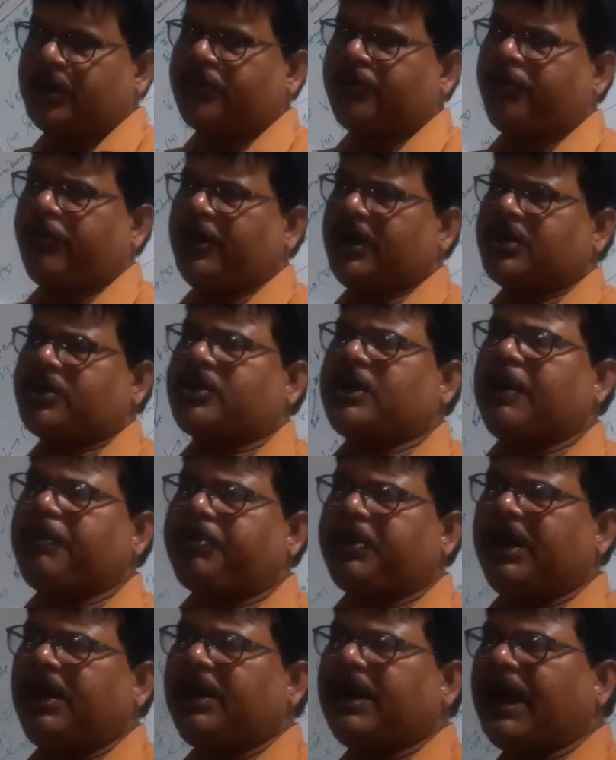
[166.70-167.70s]
1st
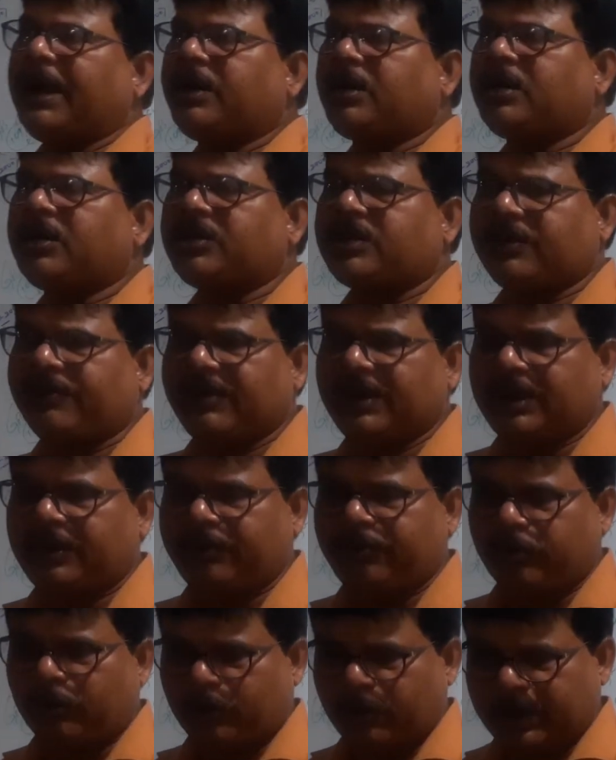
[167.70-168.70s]
April
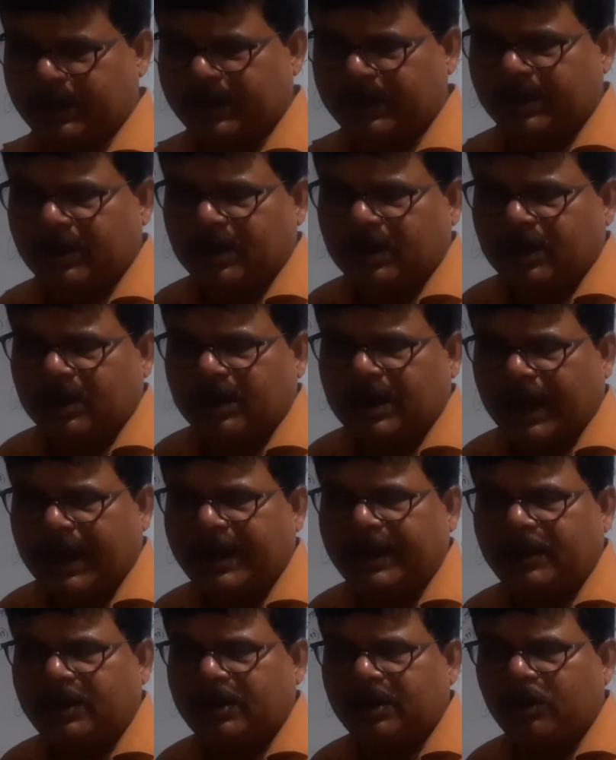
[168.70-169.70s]
1974,
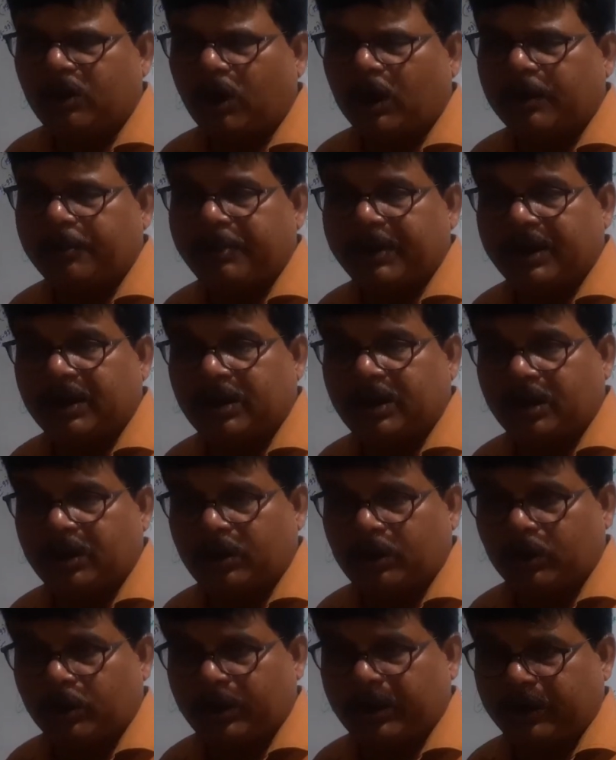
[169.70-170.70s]
right, government
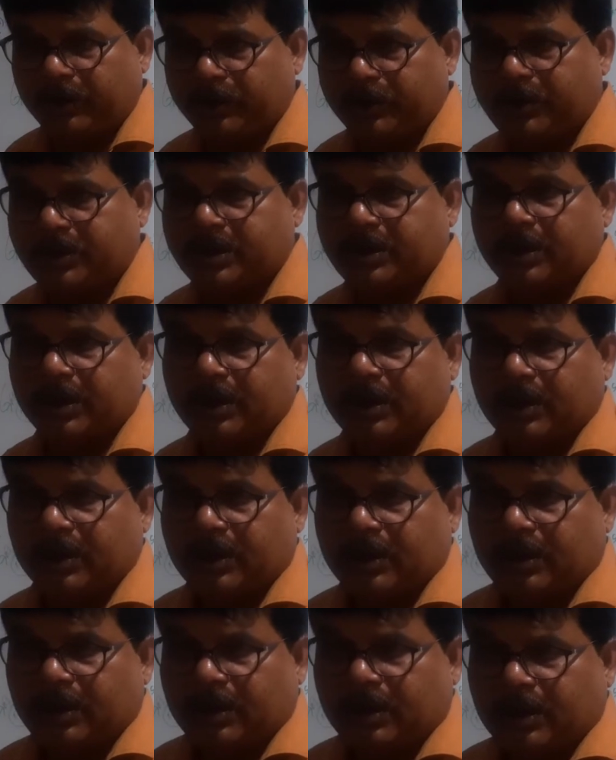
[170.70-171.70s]
introduced
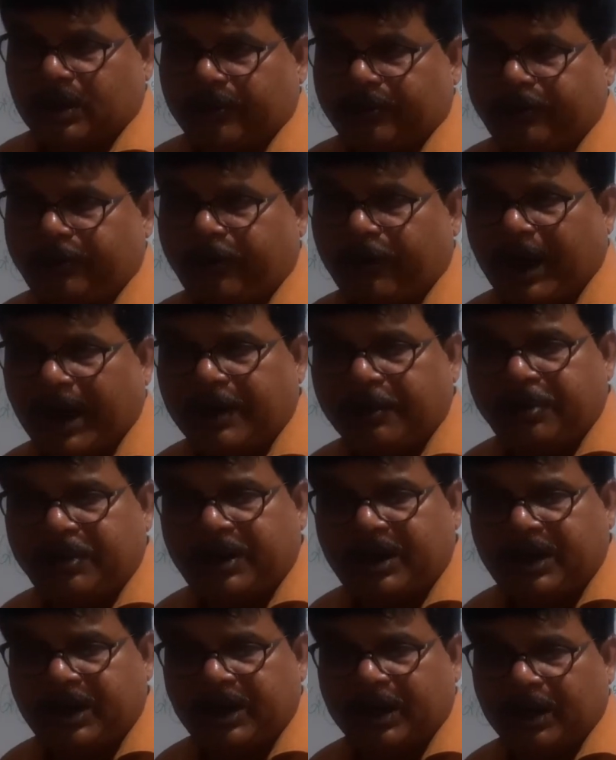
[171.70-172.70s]

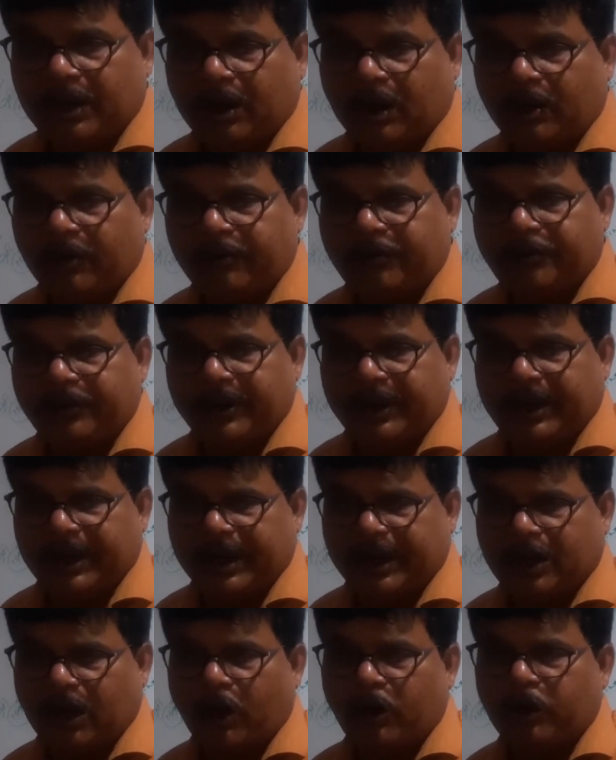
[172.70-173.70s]
5 tier of
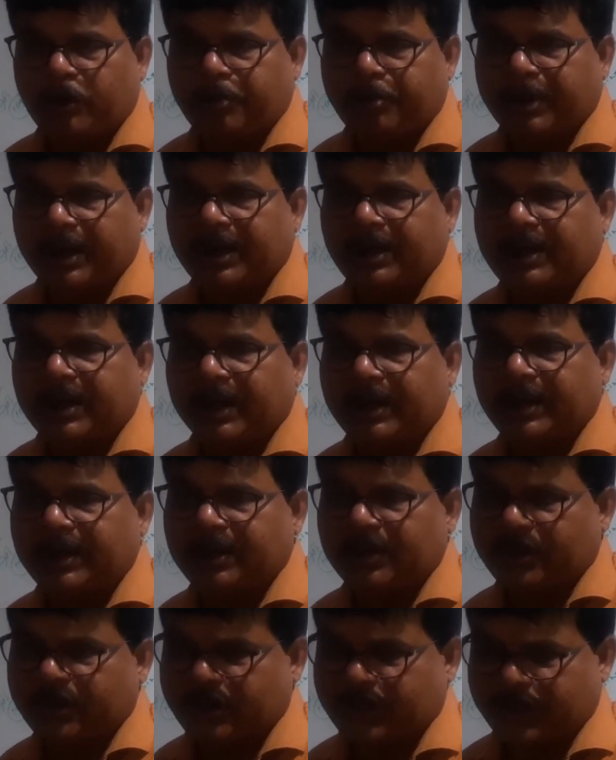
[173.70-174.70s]
account
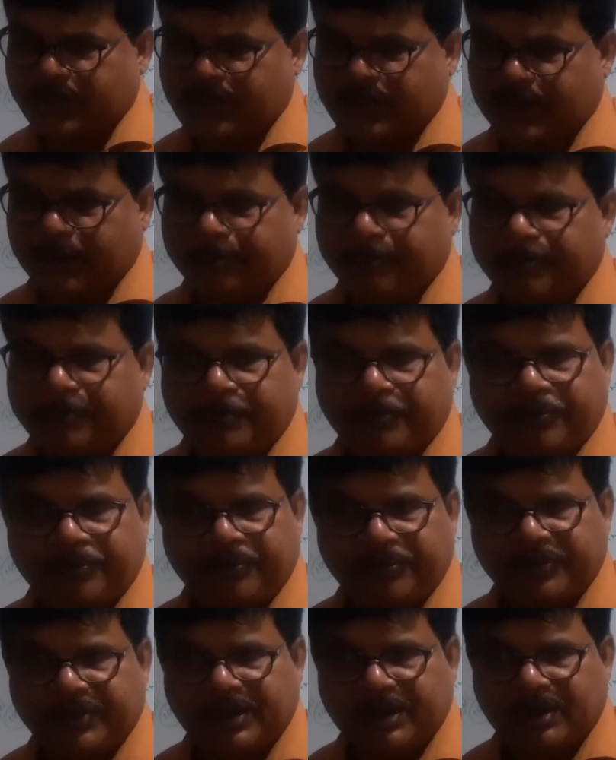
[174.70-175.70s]
maintaining system.
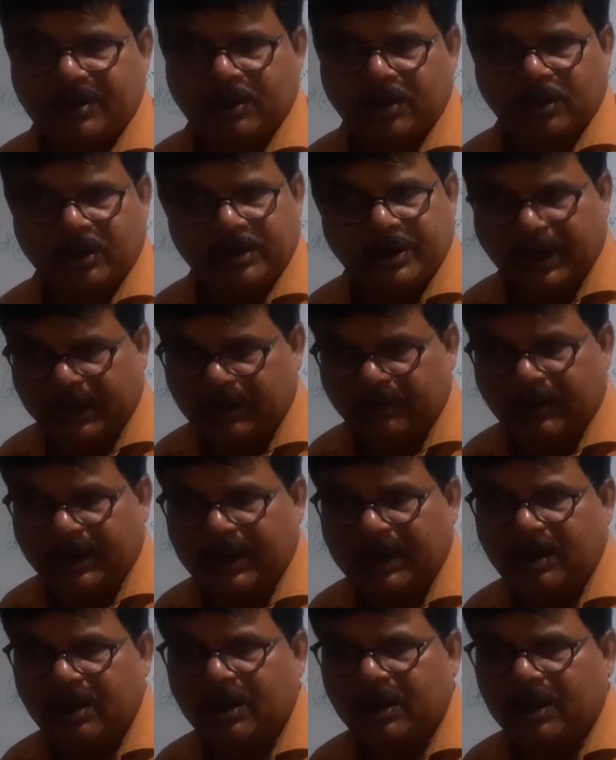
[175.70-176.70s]
Getting well,
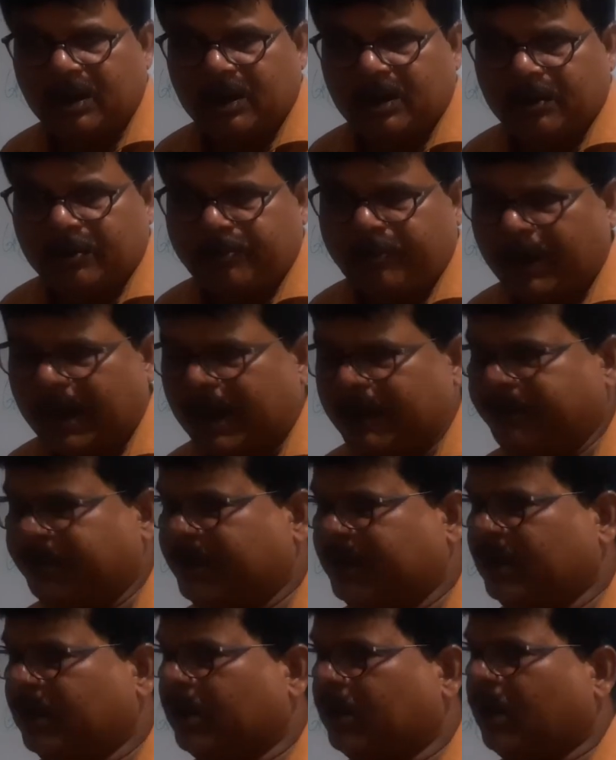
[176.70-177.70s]
na?
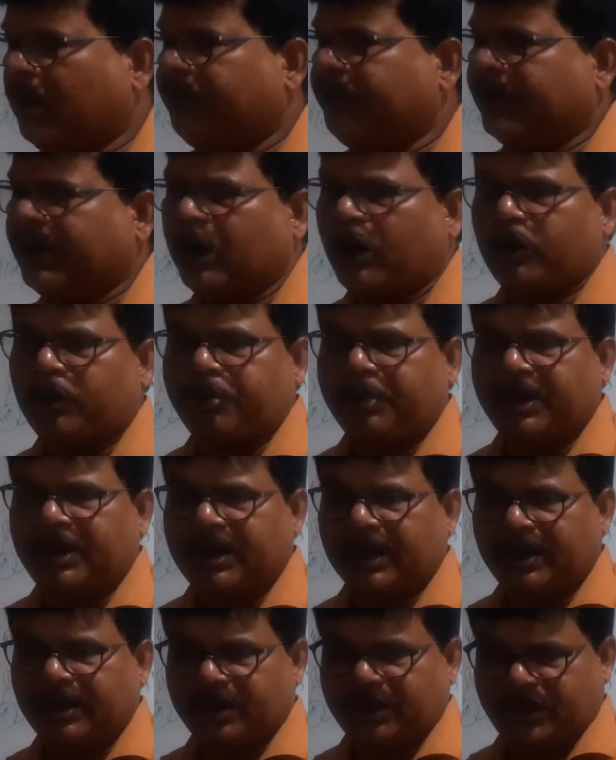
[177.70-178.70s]
5 tier of account
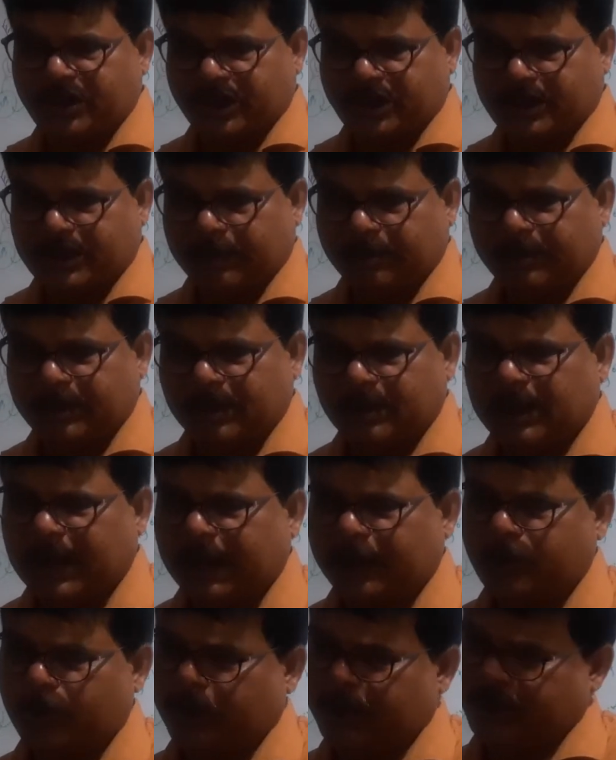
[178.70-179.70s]
maintaining system.
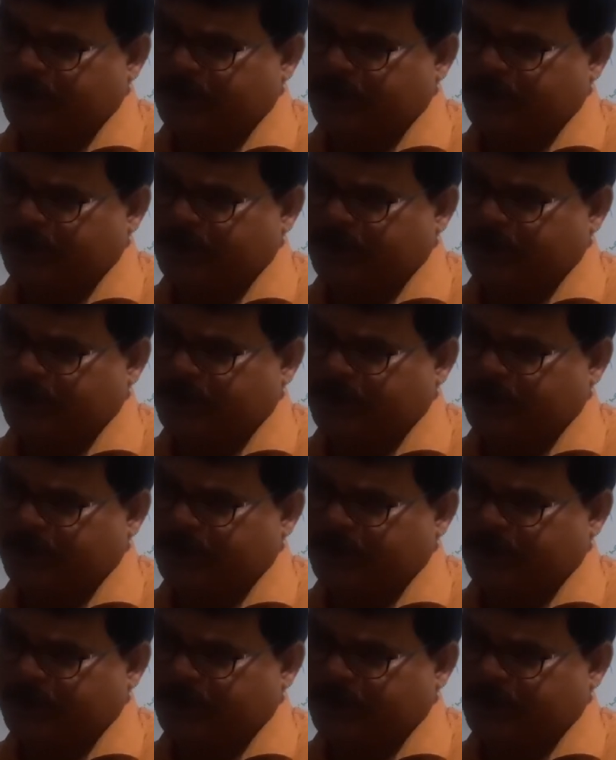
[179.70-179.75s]
Actually,